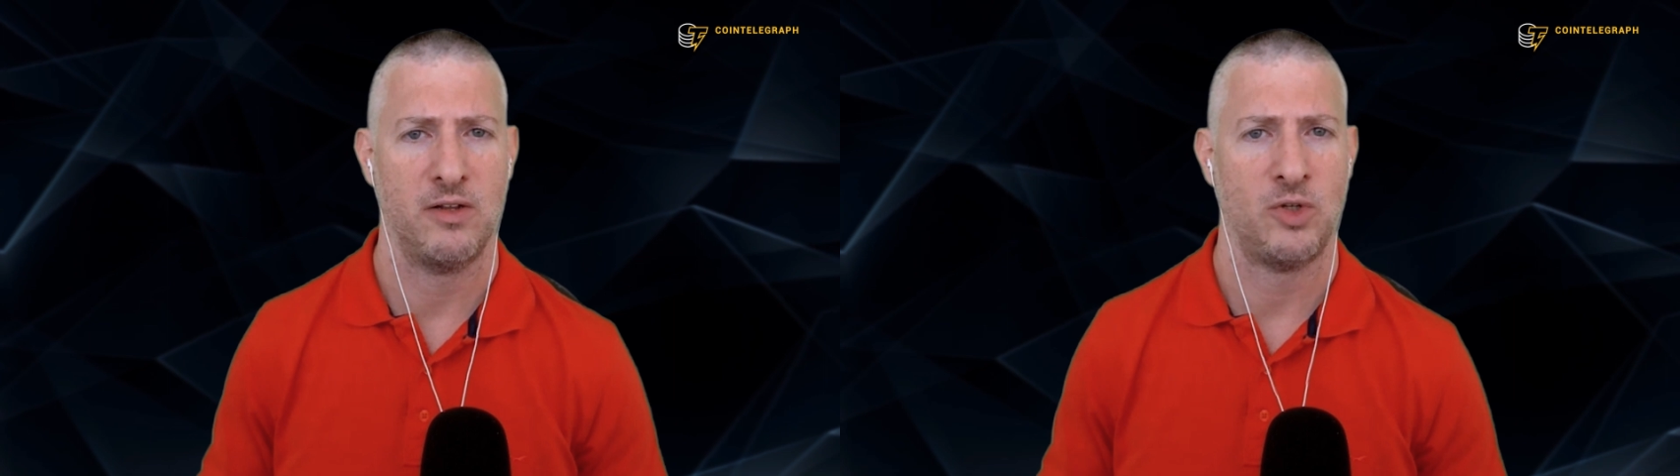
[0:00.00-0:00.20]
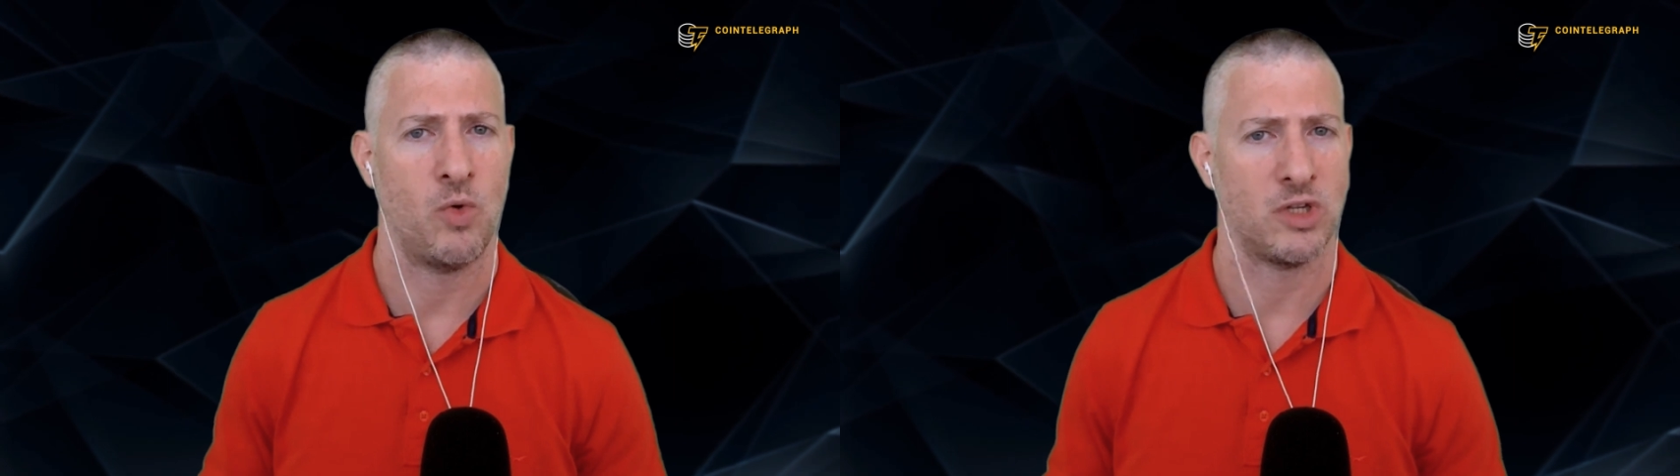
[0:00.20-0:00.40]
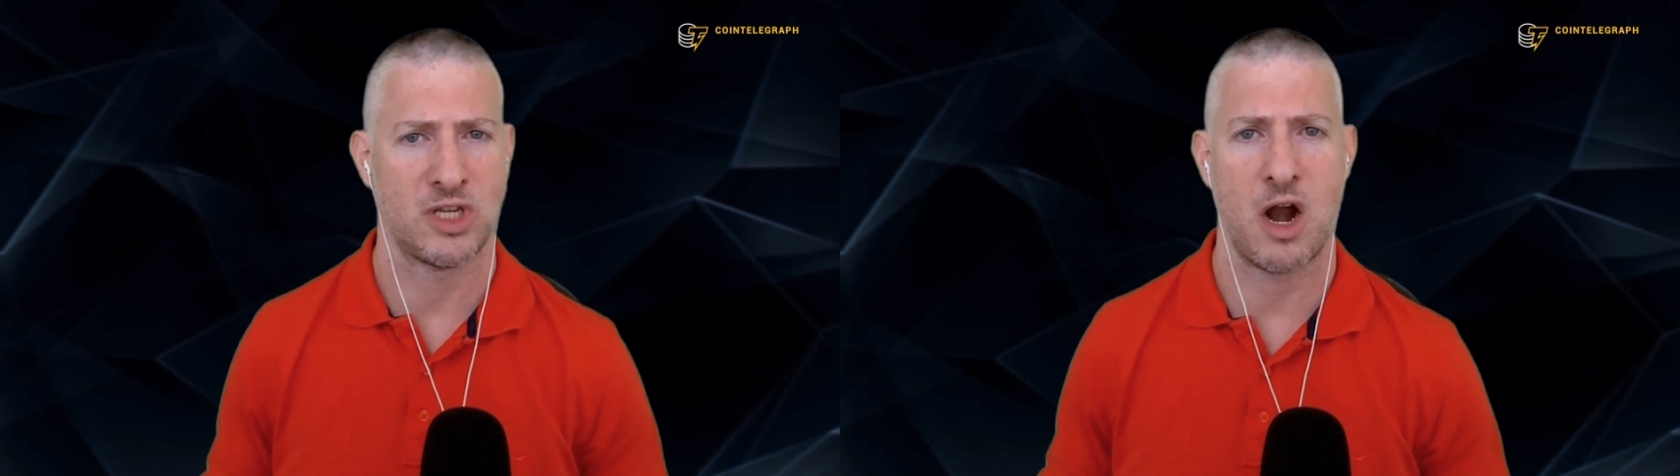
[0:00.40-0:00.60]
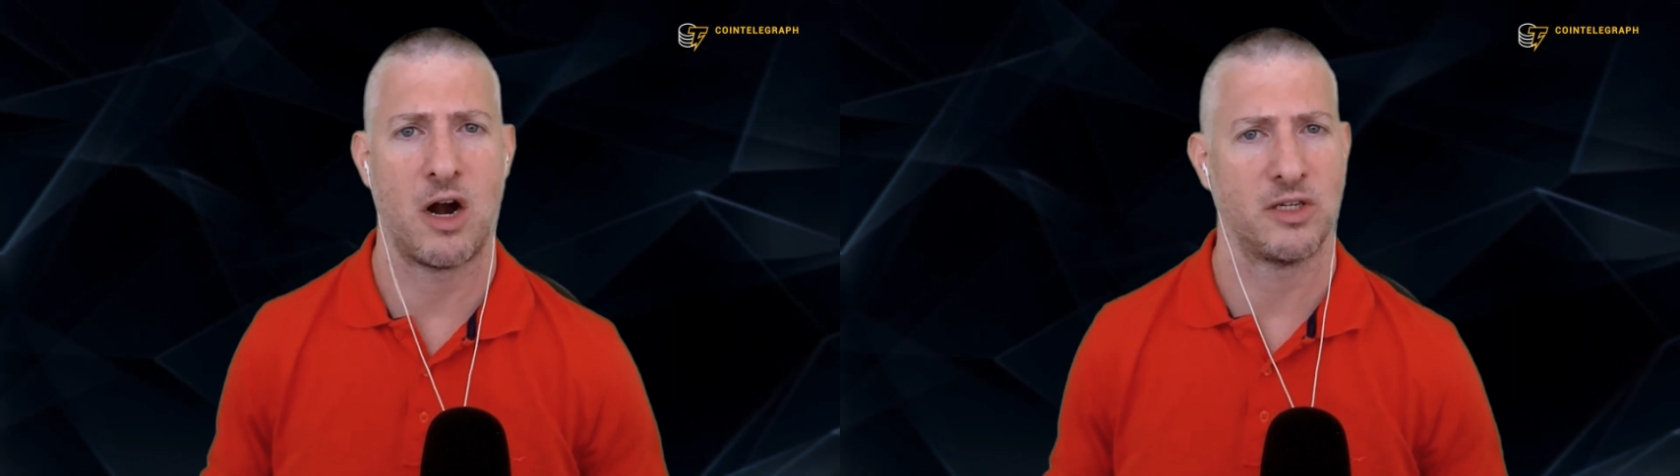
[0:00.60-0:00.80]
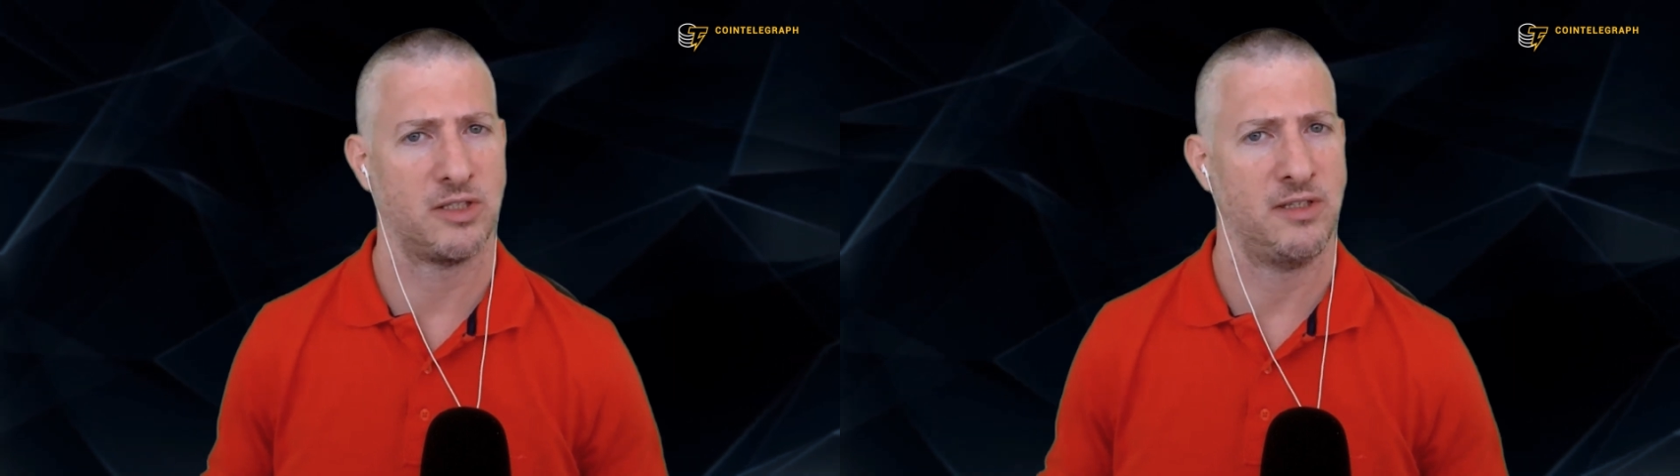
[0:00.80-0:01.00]
to a
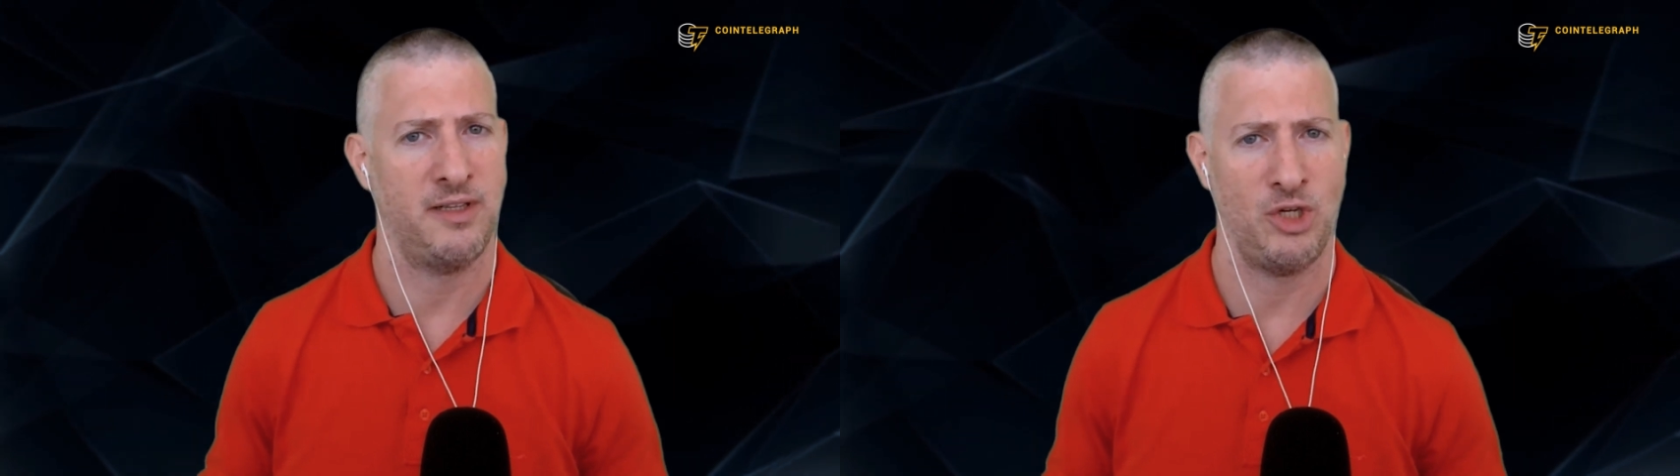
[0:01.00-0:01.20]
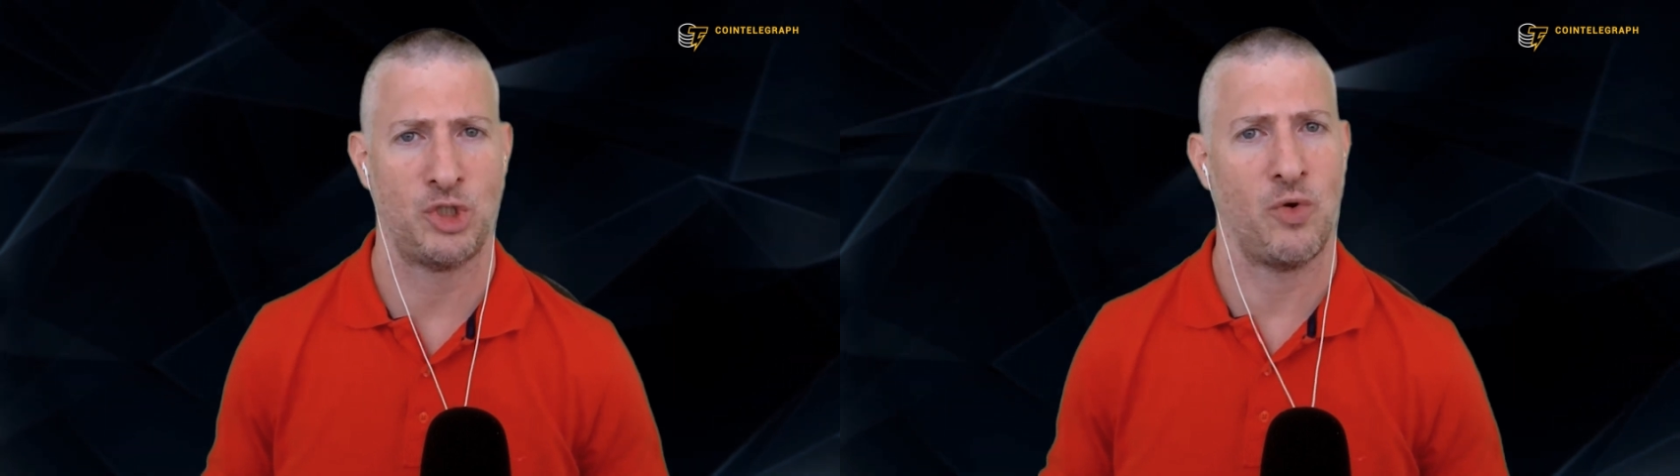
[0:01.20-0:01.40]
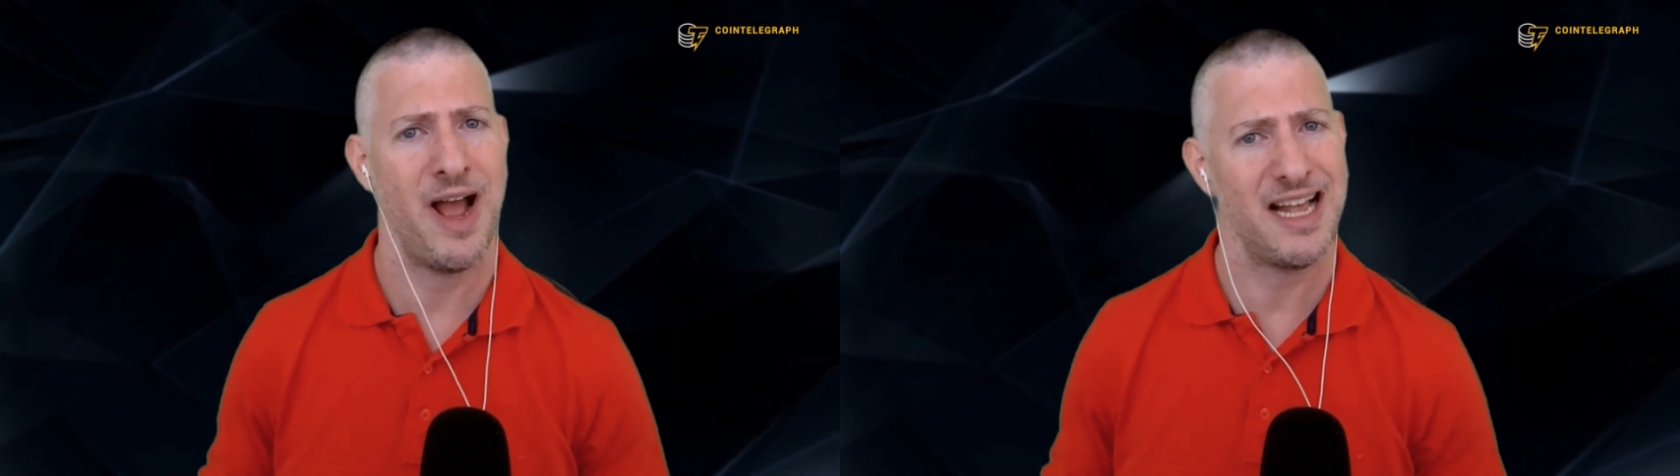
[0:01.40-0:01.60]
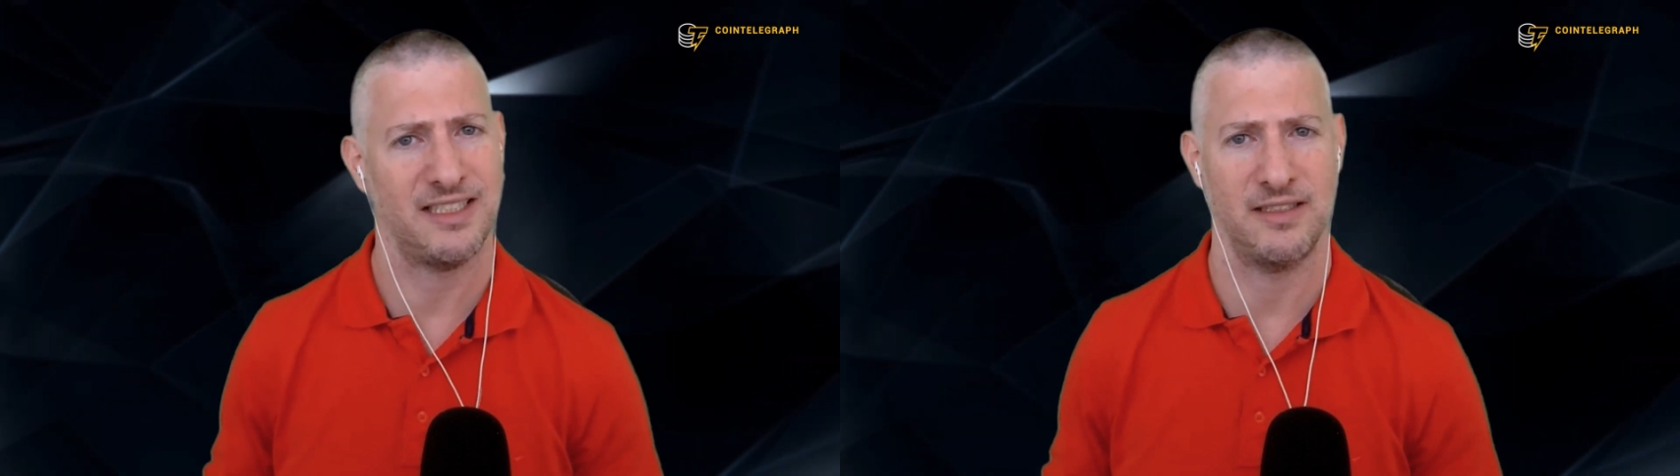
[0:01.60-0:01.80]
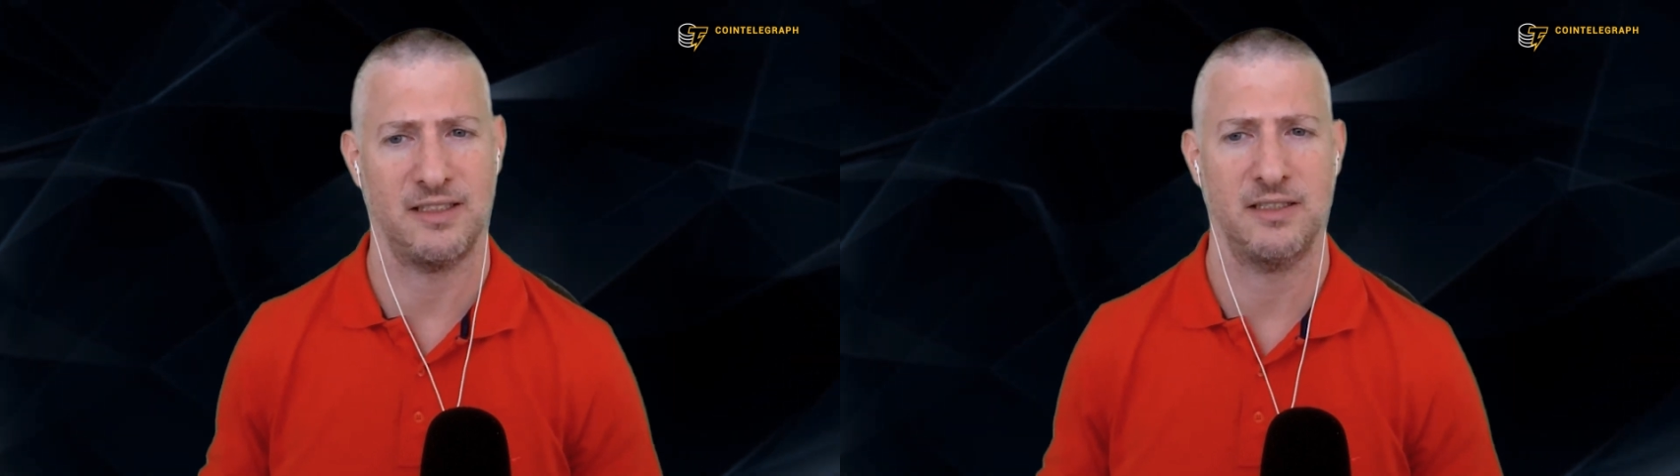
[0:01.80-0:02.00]
scarce digital
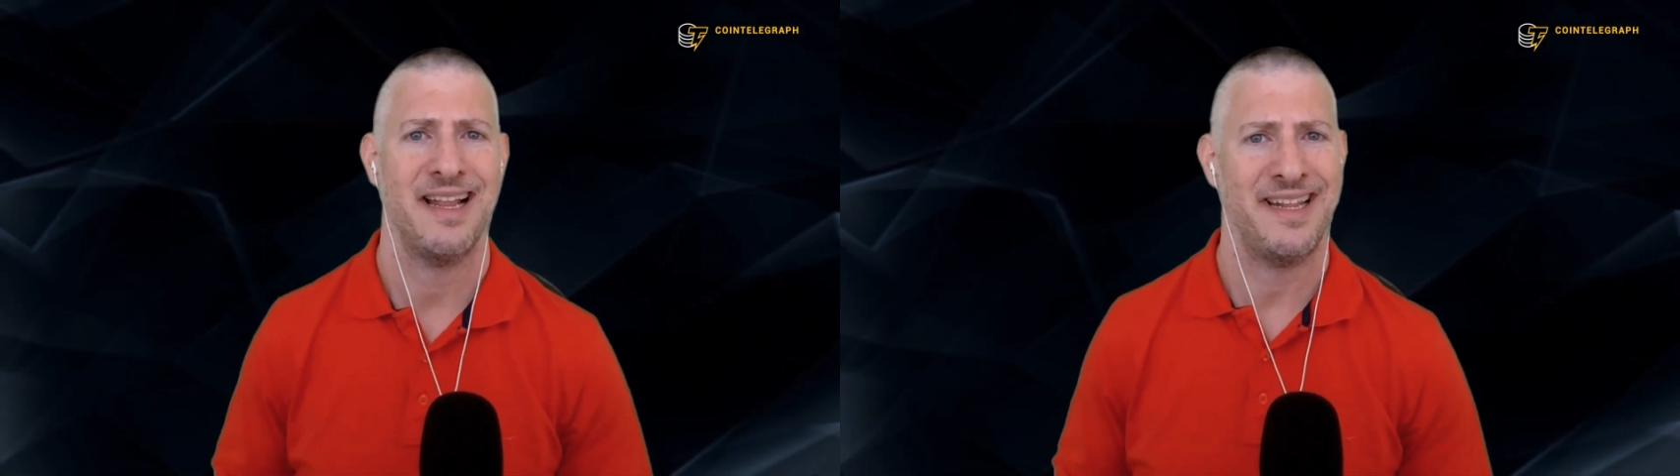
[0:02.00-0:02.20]
asset?